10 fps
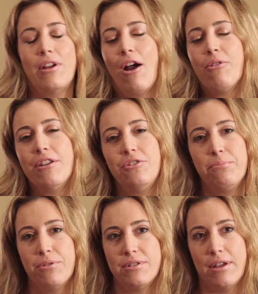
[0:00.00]
how can
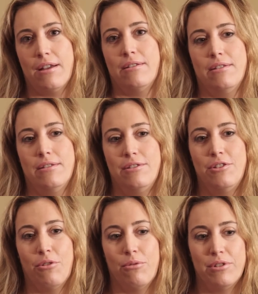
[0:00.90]
you protect,
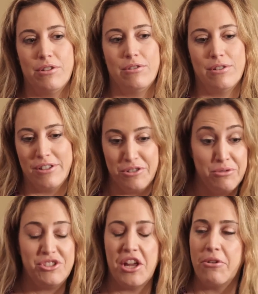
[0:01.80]
you know, the, the, the
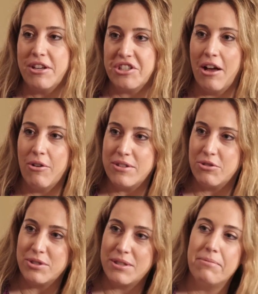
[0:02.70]
new generation? How
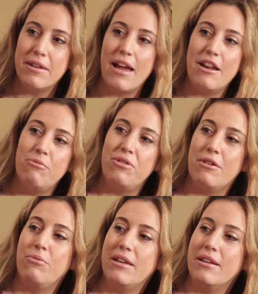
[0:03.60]
is there something,
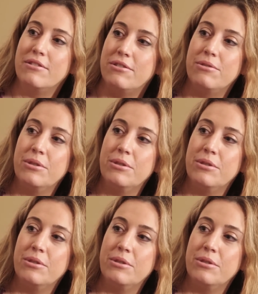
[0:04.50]
anything we can do?